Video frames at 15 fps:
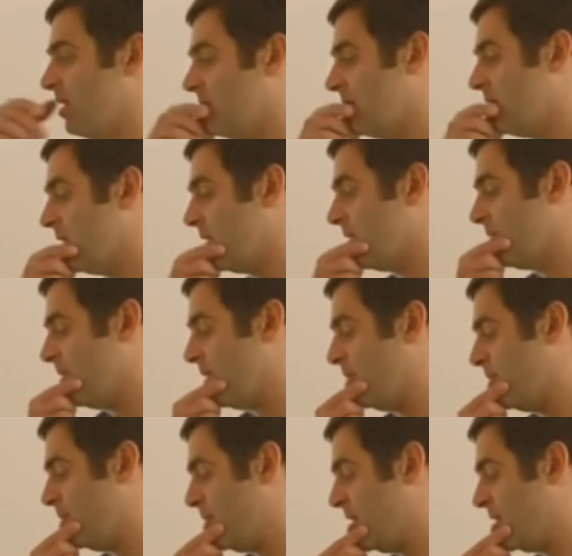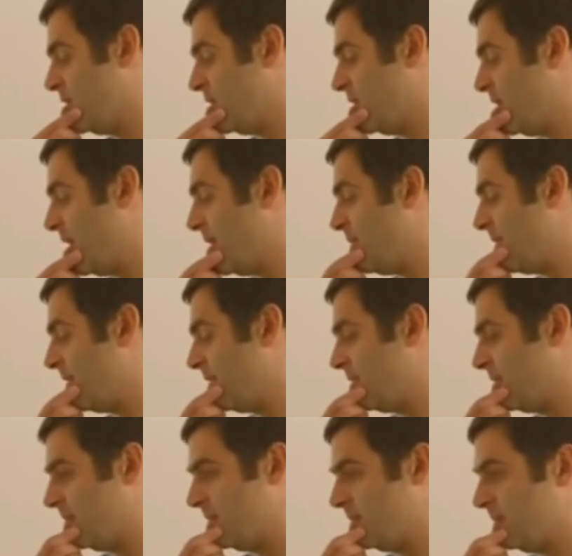This is a picture
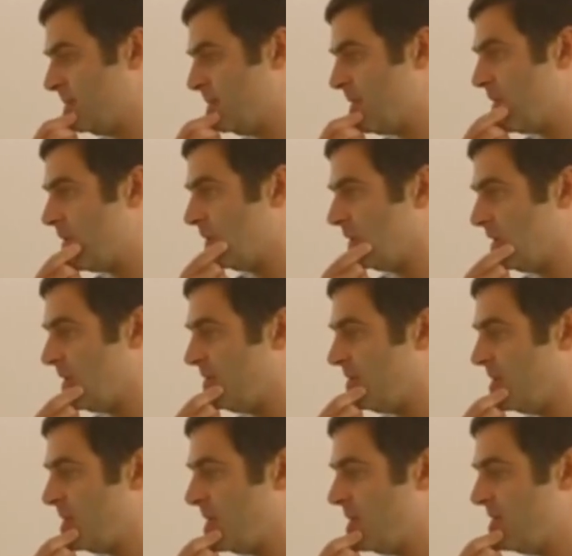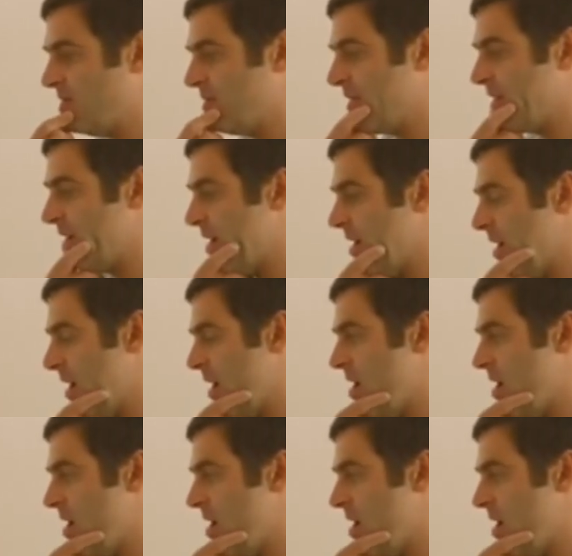Damien Hirst done for me, my friend.